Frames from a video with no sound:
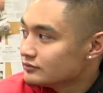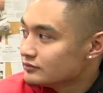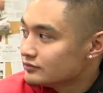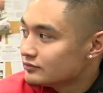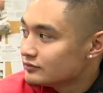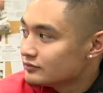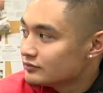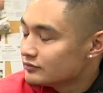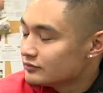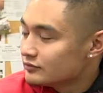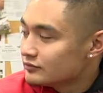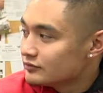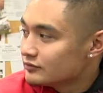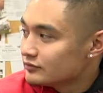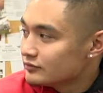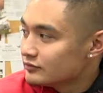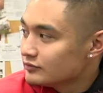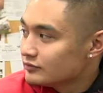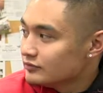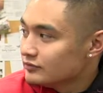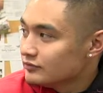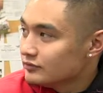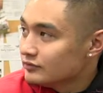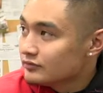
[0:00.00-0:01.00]

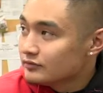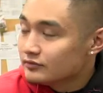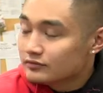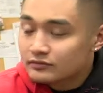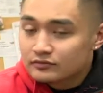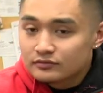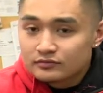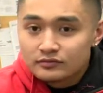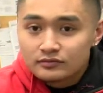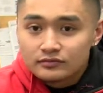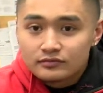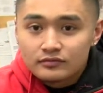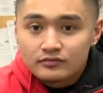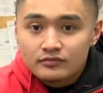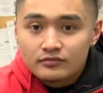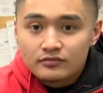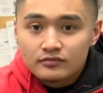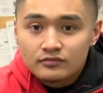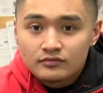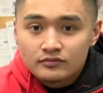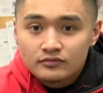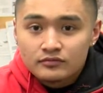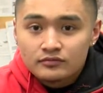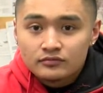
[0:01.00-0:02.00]

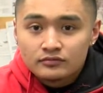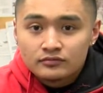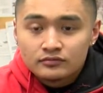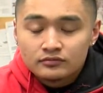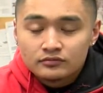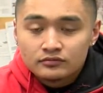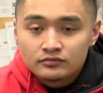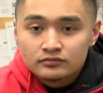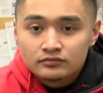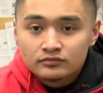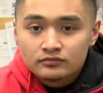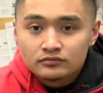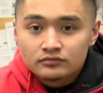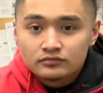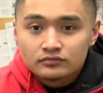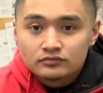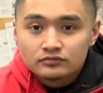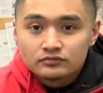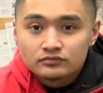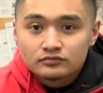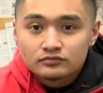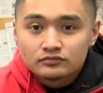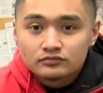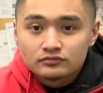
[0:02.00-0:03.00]

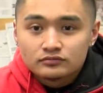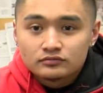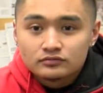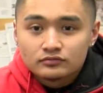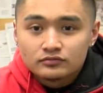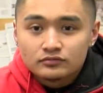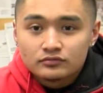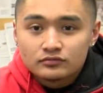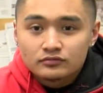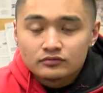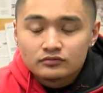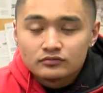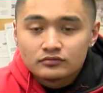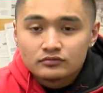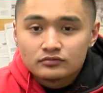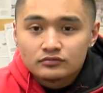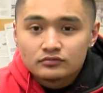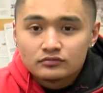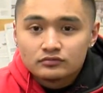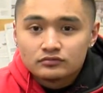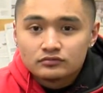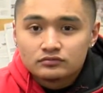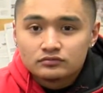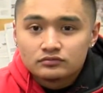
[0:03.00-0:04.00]

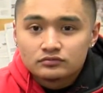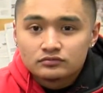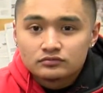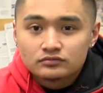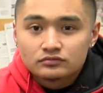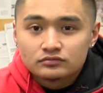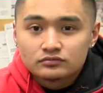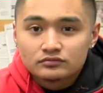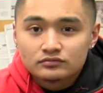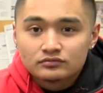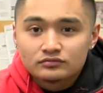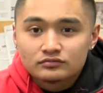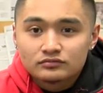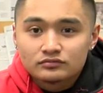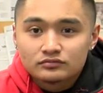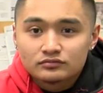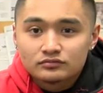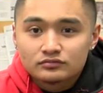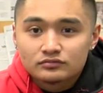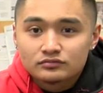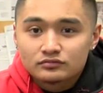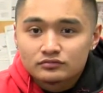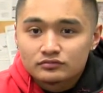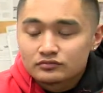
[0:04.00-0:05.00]

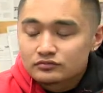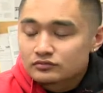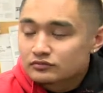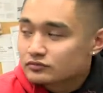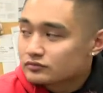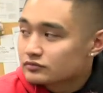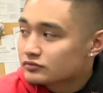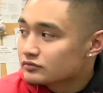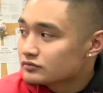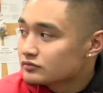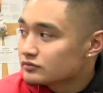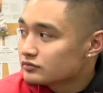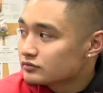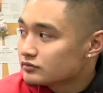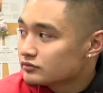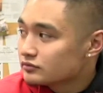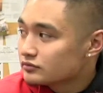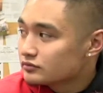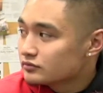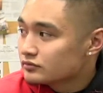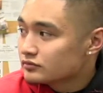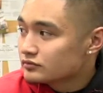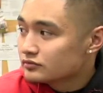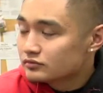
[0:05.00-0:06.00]

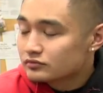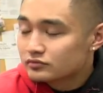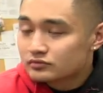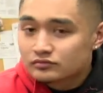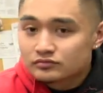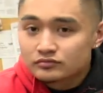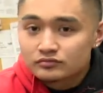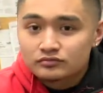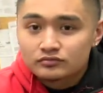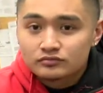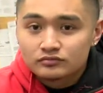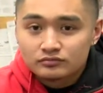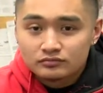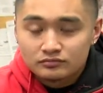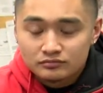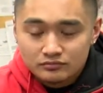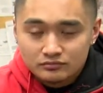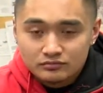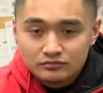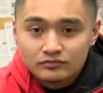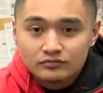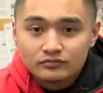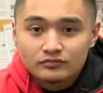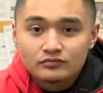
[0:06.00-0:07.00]

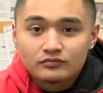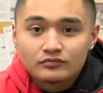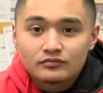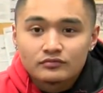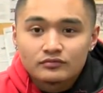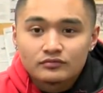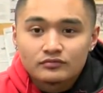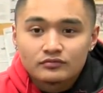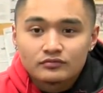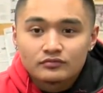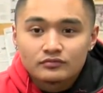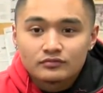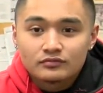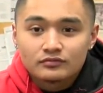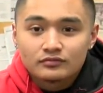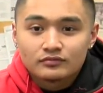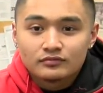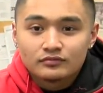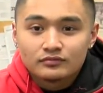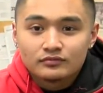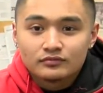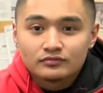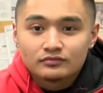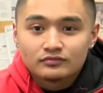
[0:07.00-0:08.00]
(not speaking)